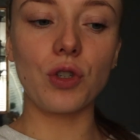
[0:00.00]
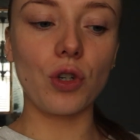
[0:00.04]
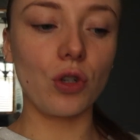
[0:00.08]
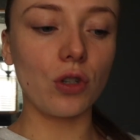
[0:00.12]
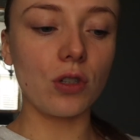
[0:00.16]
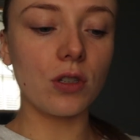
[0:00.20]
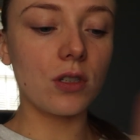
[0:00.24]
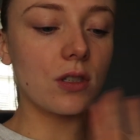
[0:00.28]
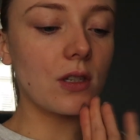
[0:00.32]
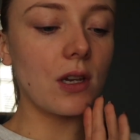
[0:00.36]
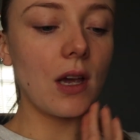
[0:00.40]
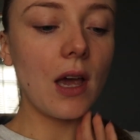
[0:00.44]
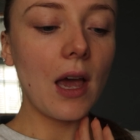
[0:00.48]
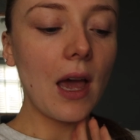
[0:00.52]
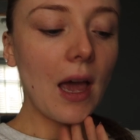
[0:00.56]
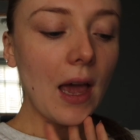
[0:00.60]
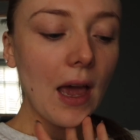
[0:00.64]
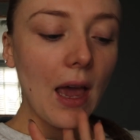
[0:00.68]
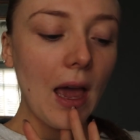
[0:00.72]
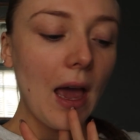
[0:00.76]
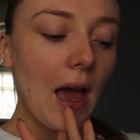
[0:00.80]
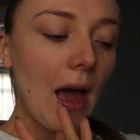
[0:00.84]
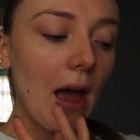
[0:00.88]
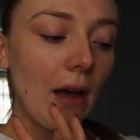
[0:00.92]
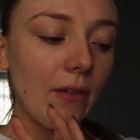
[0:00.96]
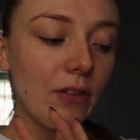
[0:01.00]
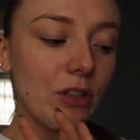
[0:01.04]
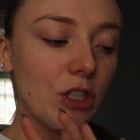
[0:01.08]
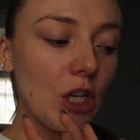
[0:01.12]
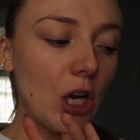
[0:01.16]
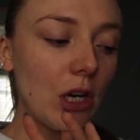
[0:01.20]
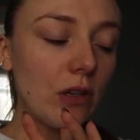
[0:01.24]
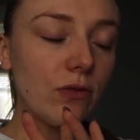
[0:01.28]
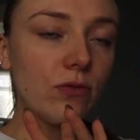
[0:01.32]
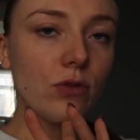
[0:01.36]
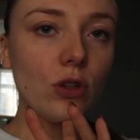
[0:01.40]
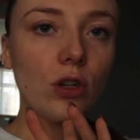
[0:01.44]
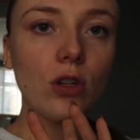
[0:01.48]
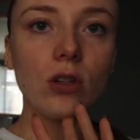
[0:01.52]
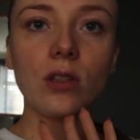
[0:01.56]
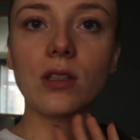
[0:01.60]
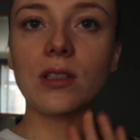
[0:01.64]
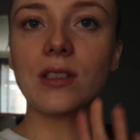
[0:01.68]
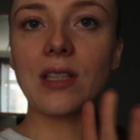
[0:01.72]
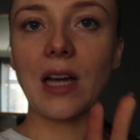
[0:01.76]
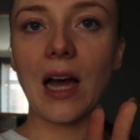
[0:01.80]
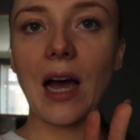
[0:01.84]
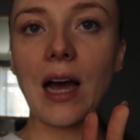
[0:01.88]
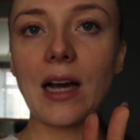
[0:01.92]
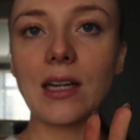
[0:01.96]
just have a general
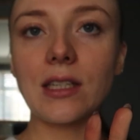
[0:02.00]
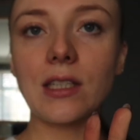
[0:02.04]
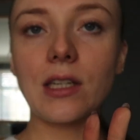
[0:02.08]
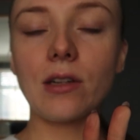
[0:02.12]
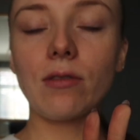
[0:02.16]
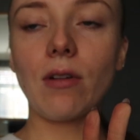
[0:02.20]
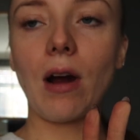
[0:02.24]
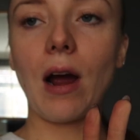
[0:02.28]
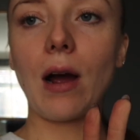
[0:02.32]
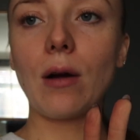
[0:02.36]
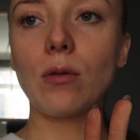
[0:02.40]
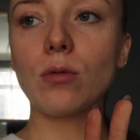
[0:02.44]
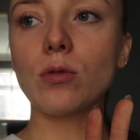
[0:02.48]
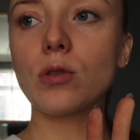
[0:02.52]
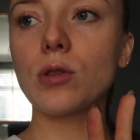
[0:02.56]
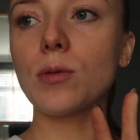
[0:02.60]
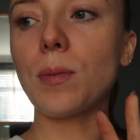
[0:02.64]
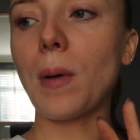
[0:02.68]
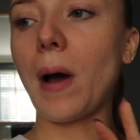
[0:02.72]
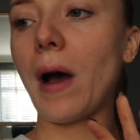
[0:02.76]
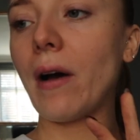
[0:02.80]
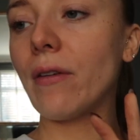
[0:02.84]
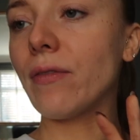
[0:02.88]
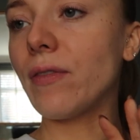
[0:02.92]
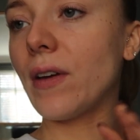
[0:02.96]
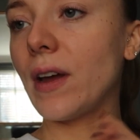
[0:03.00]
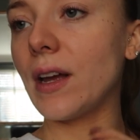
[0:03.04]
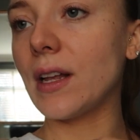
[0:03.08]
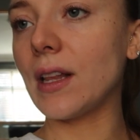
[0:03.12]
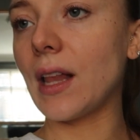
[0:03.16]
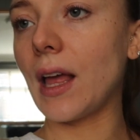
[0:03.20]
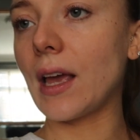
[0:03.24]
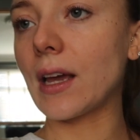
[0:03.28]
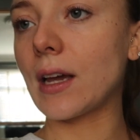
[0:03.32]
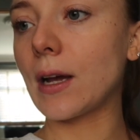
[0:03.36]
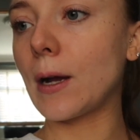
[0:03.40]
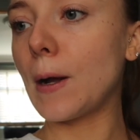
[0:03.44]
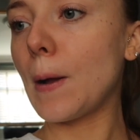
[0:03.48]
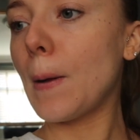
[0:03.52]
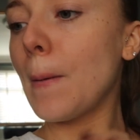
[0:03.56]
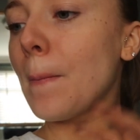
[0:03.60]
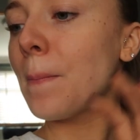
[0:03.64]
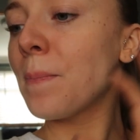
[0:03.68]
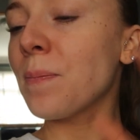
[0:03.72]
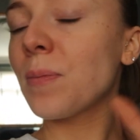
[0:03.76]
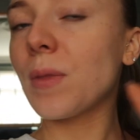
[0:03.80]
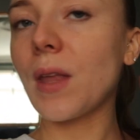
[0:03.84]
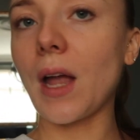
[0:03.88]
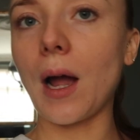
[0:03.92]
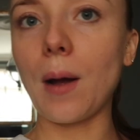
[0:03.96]
tidy around. But I feel like
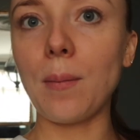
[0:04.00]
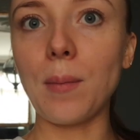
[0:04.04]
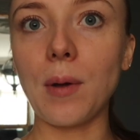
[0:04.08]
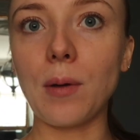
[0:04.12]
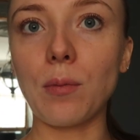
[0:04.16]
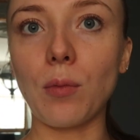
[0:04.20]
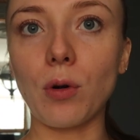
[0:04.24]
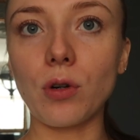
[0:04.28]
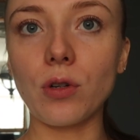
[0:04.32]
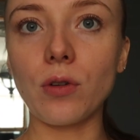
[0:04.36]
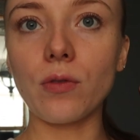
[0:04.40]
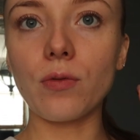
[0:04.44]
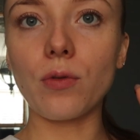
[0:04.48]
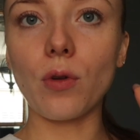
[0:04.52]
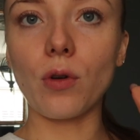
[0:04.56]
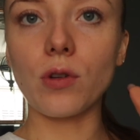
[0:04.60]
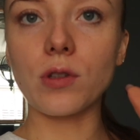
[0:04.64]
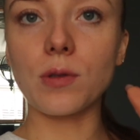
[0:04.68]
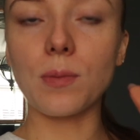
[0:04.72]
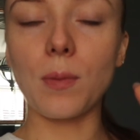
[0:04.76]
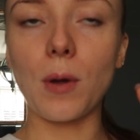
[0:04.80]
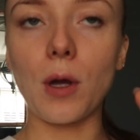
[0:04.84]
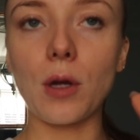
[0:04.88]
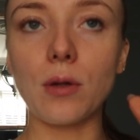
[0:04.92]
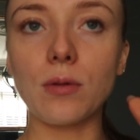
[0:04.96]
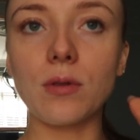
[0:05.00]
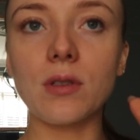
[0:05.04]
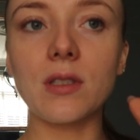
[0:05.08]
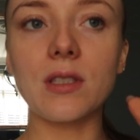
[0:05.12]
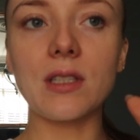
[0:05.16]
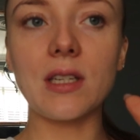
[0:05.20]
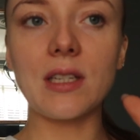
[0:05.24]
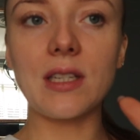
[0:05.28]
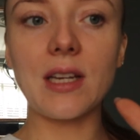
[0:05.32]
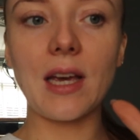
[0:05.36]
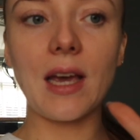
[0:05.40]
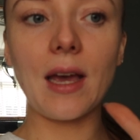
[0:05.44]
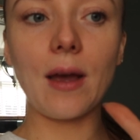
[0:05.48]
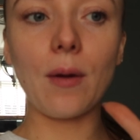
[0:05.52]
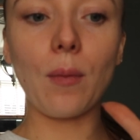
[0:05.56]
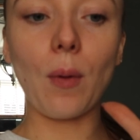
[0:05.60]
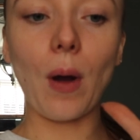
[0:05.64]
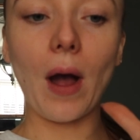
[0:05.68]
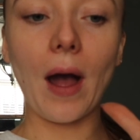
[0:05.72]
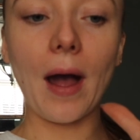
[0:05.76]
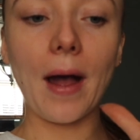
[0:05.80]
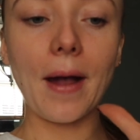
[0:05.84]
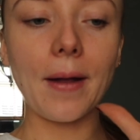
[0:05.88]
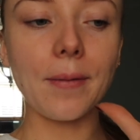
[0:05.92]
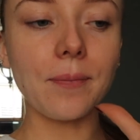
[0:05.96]
I'm in one of those moods today
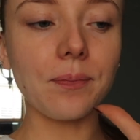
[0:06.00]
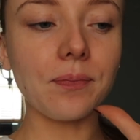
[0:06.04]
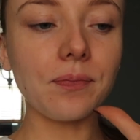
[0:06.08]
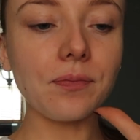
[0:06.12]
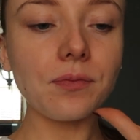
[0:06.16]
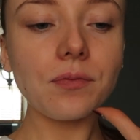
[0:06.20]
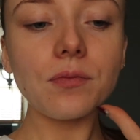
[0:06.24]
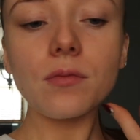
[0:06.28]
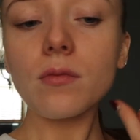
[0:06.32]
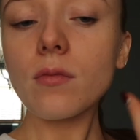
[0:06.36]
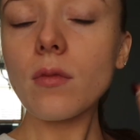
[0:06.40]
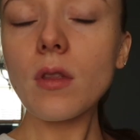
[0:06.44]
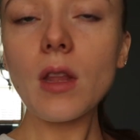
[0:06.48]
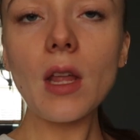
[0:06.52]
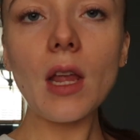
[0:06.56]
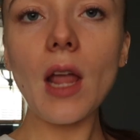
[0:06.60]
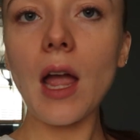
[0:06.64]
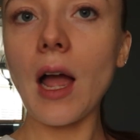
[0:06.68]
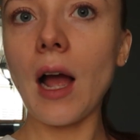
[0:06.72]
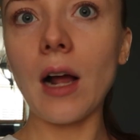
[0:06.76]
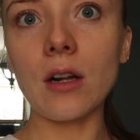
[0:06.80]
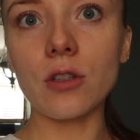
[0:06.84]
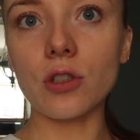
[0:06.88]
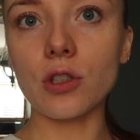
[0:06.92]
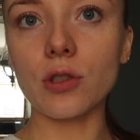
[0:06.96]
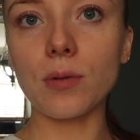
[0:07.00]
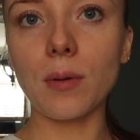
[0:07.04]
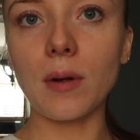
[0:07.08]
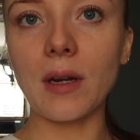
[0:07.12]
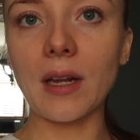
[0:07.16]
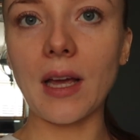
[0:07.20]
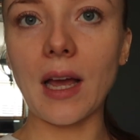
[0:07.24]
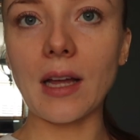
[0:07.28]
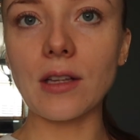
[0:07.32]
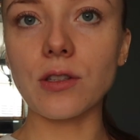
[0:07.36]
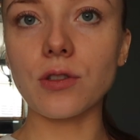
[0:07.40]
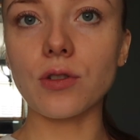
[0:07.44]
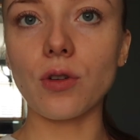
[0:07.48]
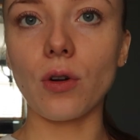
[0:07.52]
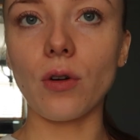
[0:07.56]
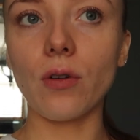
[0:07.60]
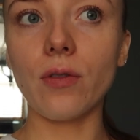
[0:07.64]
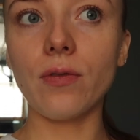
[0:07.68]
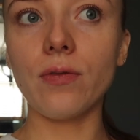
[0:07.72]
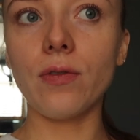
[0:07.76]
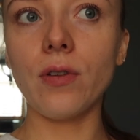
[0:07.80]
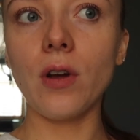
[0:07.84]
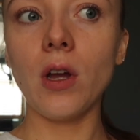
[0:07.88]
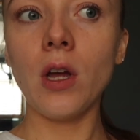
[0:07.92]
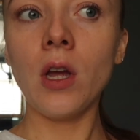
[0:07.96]
where I just want to get
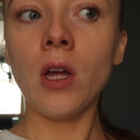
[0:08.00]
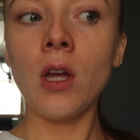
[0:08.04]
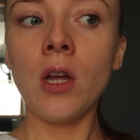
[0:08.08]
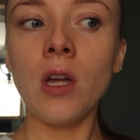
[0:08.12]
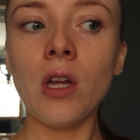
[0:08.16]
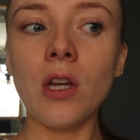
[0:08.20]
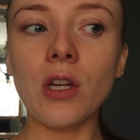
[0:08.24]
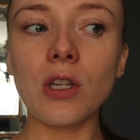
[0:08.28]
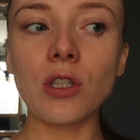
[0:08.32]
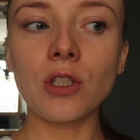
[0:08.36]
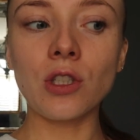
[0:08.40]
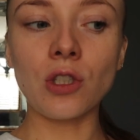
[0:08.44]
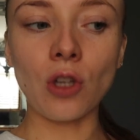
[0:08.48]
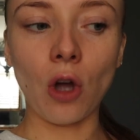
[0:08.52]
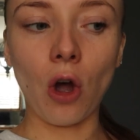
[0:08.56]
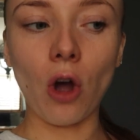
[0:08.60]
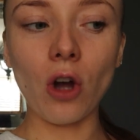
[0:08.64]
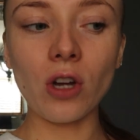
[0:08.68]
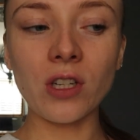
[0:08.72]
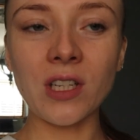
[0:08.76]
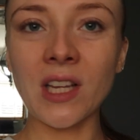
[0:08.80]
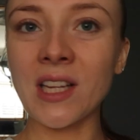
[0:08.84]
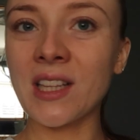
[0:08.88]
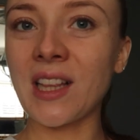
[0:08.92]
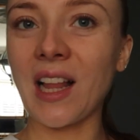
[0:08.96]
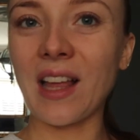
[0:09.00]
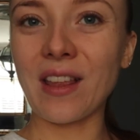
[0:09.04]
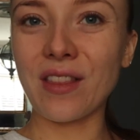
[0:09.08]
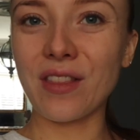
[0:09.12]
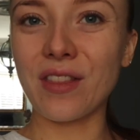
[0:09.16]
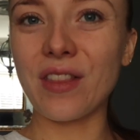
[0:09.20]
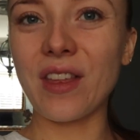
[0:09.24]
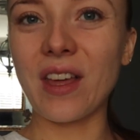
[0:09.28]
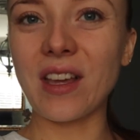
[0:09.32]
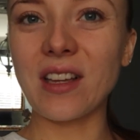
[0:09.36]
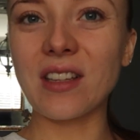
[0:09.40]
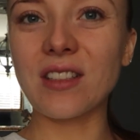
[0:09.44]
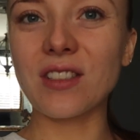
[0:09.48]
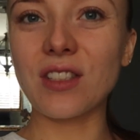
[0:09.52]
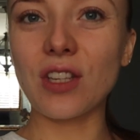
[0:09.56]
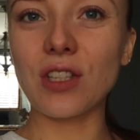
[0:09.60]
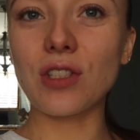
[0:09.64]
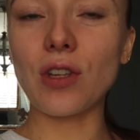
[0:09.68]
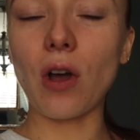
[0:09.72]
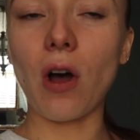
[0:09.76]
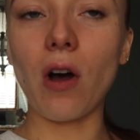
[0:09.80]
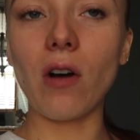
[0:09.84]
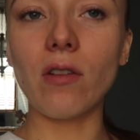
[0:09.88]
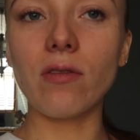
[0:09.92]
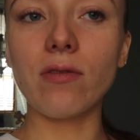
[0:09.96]
stuff sorted. Like things are
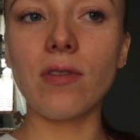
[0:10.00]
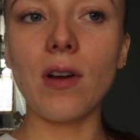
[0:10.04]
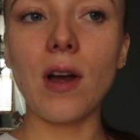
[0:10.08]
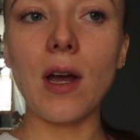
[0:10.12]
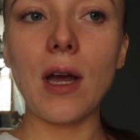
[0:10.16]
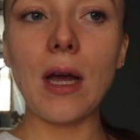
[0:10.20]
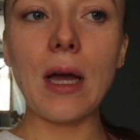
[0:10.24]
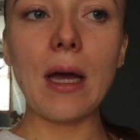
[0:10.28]
sort of